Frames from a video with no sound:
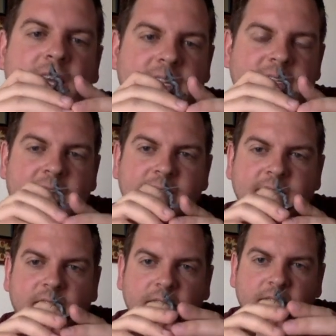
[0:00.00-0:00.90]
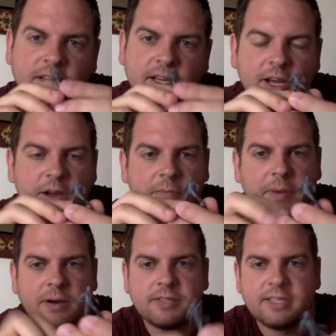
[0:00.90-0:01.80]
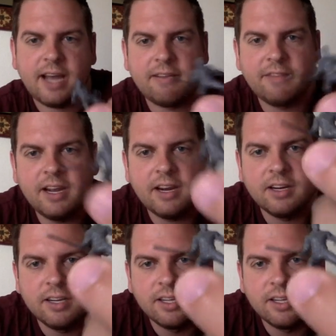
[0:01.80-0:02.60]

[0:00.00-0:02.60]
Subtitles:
This guy has a little bow staff here,